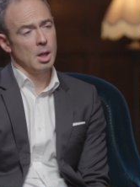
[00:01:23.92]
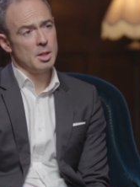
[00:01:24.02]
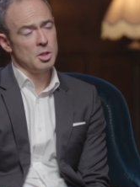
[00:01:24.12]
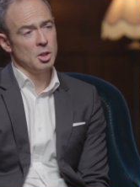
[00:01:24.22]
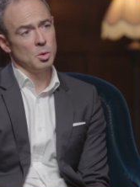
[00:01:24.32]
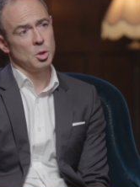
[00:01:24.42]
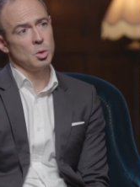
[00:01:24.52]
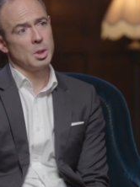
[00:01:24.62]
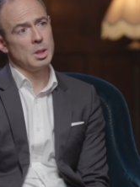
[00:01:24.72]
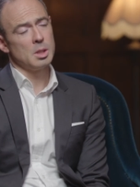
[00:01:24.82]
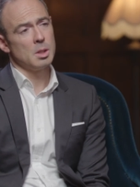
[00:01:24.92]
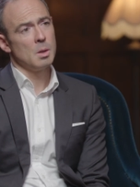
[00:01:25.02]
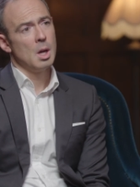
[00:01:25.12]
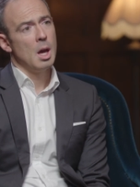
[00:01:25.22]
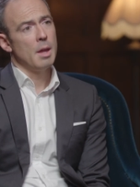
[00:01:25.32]
clients that you're talking
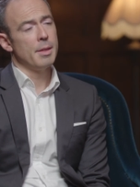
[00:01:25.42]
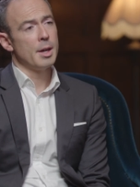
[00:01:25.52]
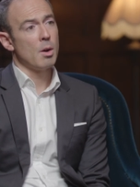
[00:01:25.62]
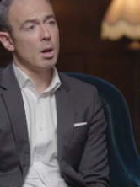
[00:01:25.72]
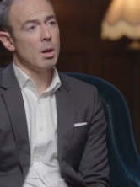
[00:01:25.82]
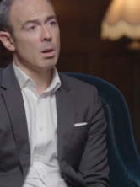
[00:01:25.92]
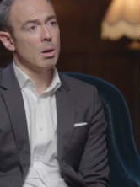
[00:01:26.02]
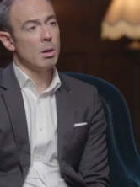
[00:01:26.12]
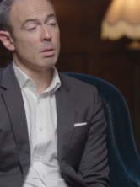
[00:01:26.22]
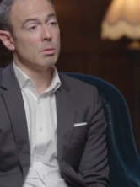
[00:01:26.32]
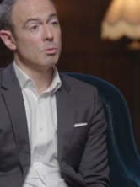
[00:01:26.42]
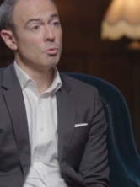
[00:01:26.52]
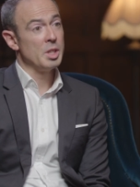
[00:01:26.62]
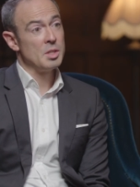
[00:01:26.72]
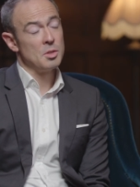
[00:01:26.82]
to, there are
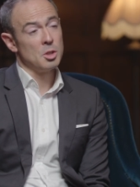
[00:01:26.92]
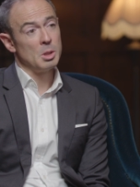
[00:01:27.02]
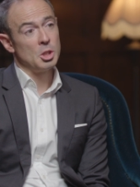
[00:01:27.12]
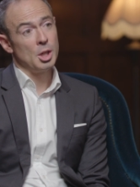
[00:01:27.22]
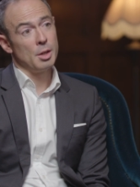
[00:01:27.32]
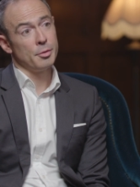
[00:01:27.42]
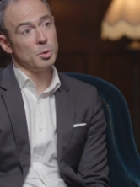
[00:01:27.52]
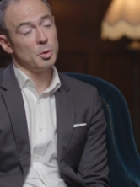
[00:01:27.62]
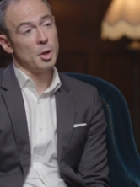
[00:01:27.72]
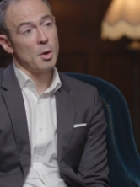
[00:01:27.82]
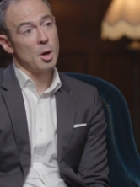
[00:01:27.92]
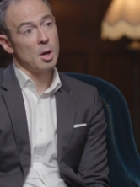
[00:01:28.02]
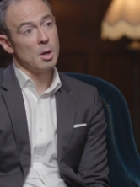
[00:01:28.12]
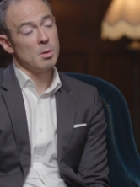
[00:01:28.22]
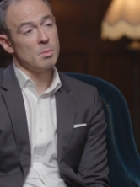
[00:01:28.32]
reasons to be cheerful. There
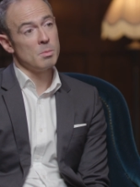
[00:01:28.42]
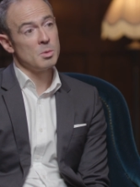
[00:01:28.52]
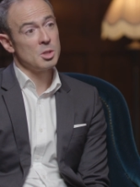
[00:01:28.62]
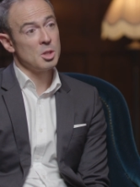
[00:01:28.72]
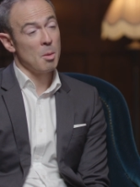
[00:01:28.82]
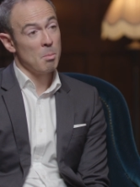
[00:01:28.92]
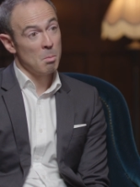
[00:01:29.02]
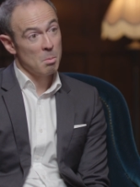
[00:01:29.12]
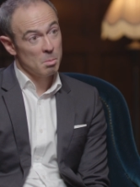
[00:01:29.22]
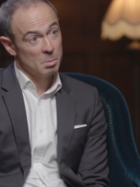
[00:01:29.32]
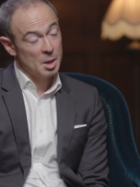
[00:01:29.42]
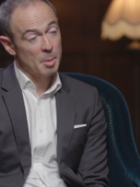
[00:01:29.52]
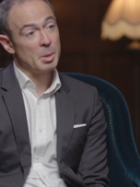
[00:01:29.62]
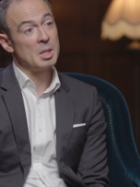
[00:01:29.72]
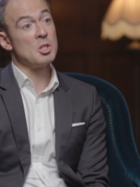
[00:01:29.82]
are some
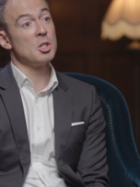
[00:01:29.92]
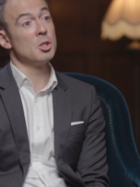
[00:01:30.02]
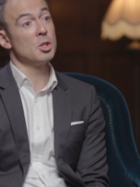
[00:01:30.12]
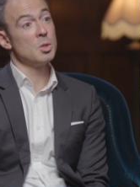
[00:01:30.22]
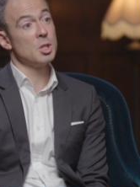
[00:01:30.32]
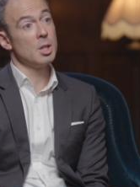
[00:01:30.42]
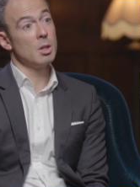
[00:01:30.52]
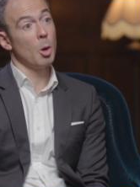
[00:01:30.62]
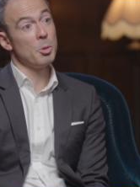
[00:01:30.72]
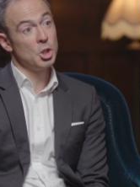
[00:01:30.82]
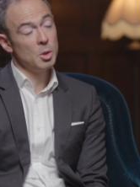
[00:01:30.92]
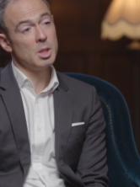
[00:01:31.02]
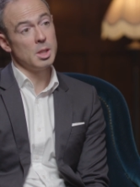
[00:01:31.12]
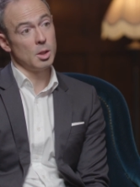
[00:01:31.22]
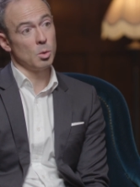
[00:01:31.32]
companies that do see
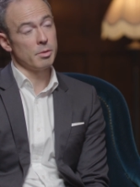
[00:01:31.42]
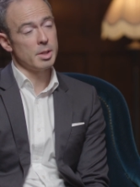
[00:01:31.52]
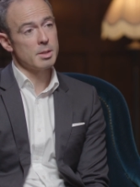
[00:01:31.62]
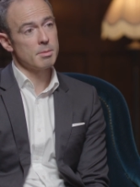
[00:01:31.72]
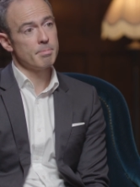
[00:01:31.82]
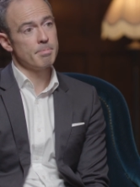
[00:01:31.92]
opportunity in all of this.